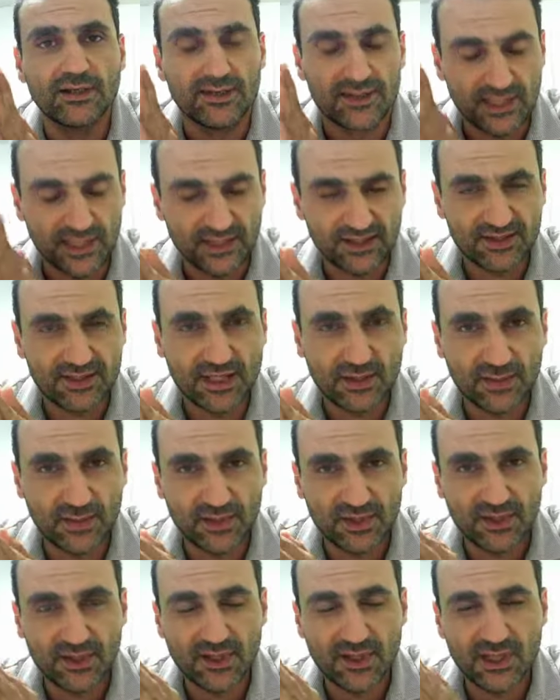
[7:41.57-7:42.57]
take
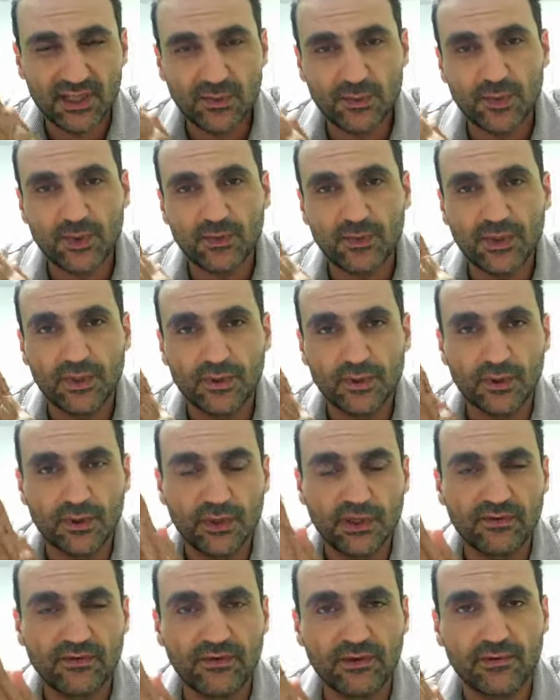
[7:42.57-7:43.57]
chapter 9, implement
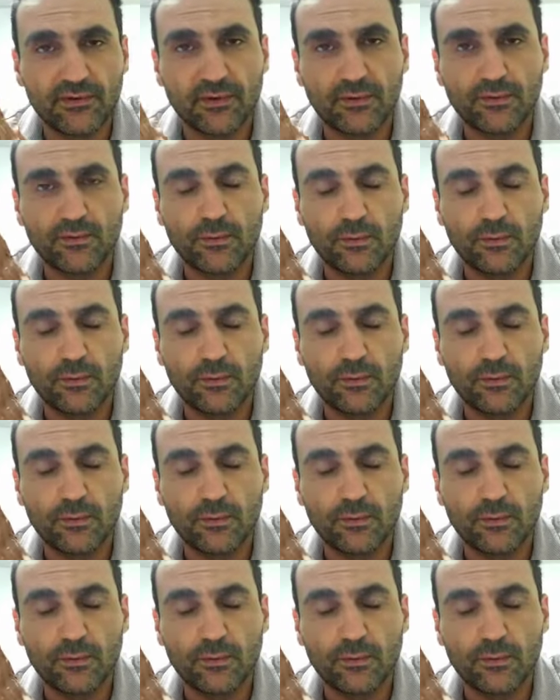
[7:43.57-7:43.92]
every